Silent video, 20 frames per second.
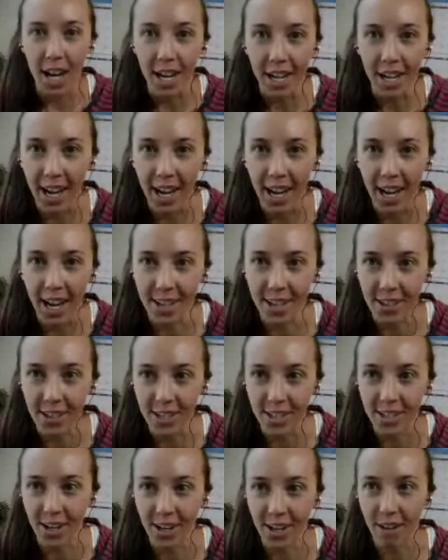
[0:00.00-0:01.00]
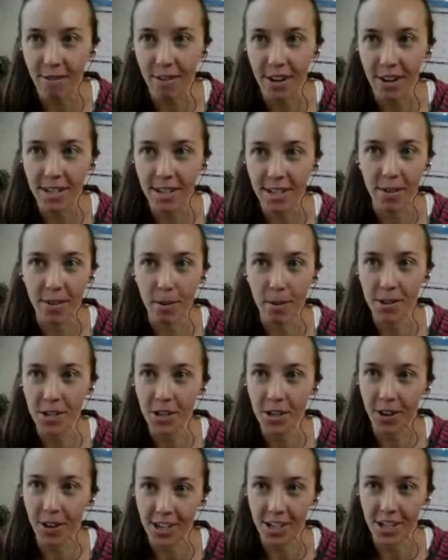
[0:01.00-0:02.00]
I guess I'll just start off. I just have a whole bunch
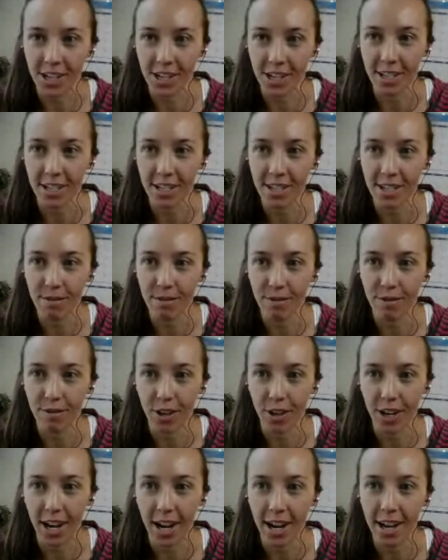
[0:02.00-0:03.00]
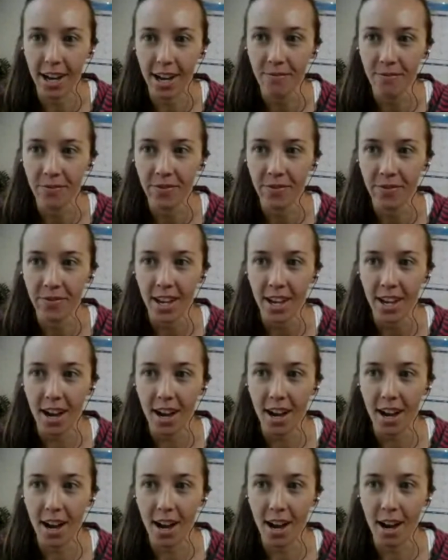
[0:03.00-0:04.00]
of questions for you.
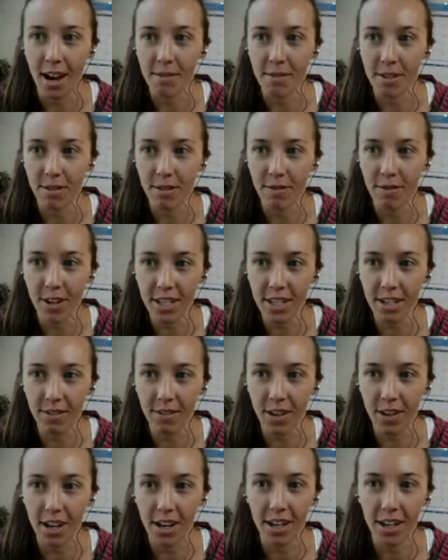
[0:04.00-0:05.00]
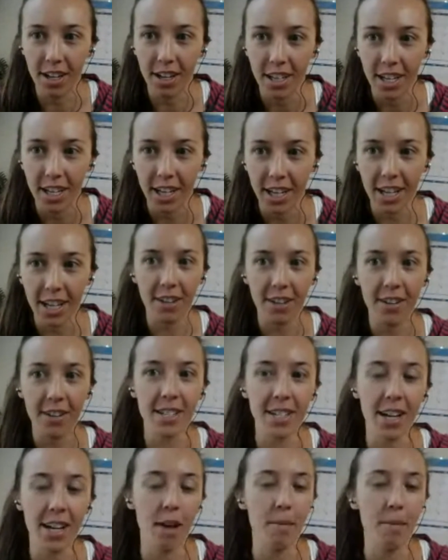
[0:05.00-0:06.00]
So first of all, can you
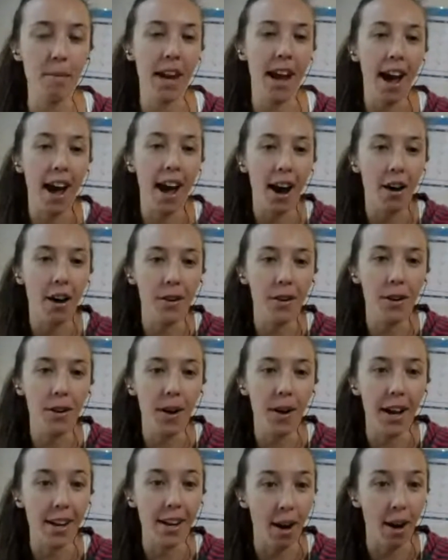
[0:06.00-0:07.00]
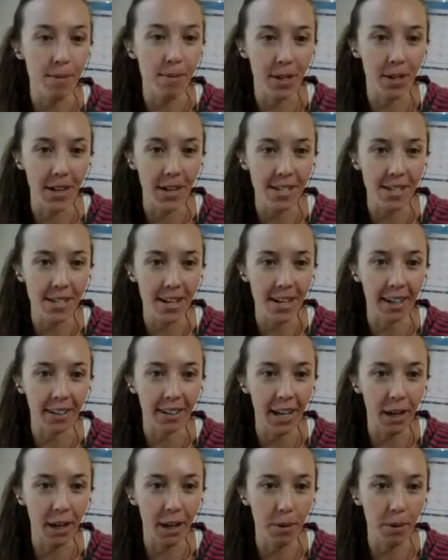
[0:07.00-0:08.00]
just tell me how you got into obstacle racing?
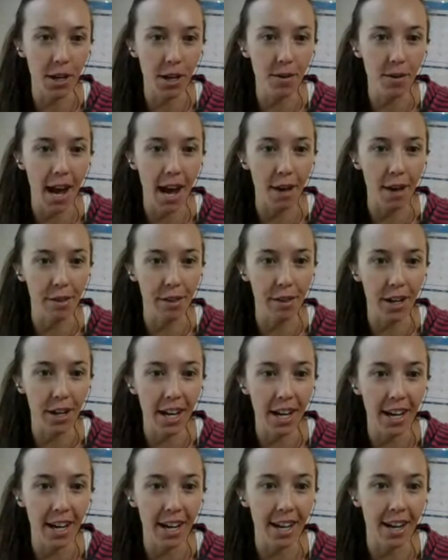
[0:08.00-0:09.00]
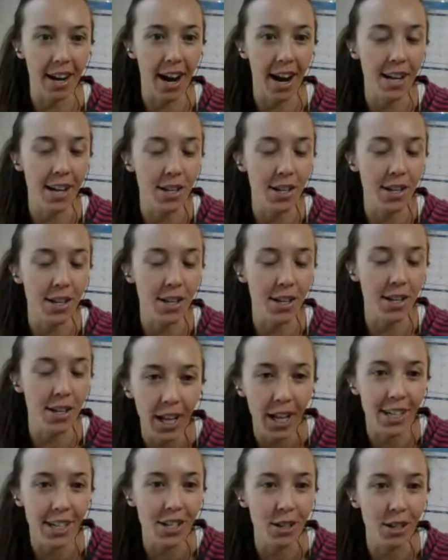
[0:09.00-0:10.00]
Like, were you an athlete in high school?
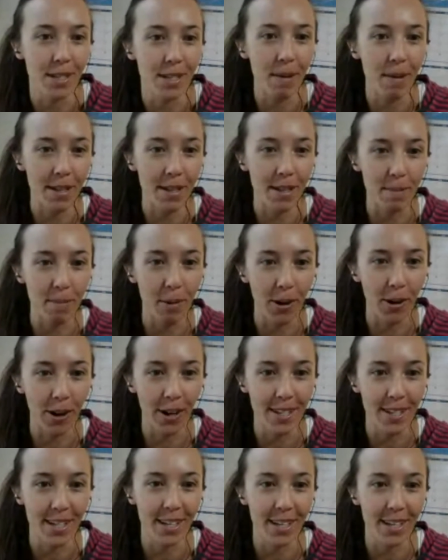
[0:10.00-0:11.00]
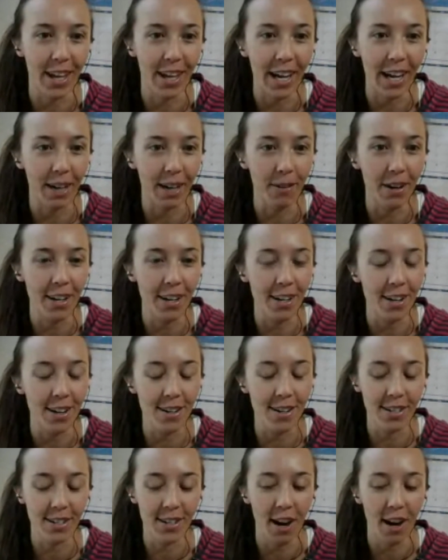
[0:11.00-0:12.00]
Like, did you participate in sports? And like, when
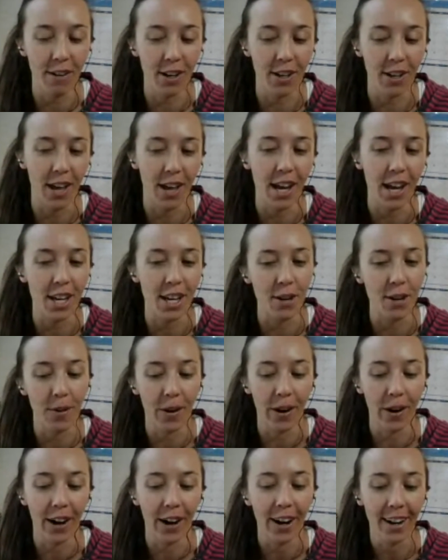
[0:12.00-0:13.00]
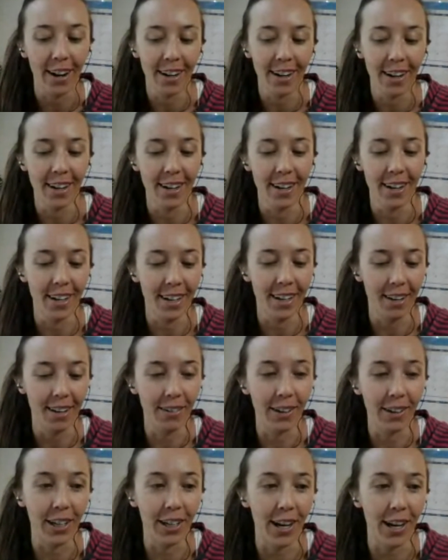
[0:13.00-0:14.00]
did you discover that you were
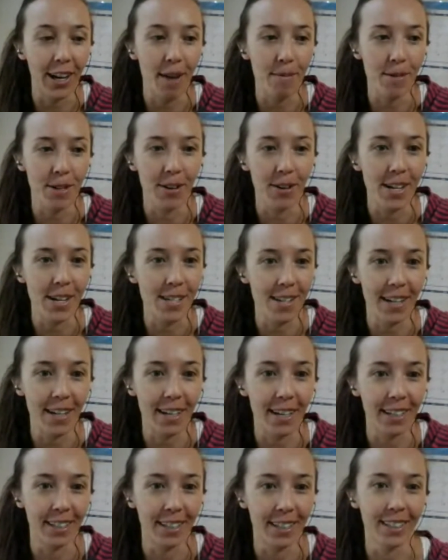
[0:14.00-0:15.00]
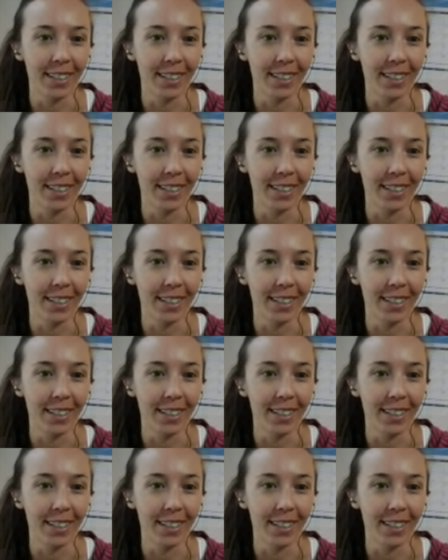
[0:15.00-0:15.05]
really good at obstacle racing?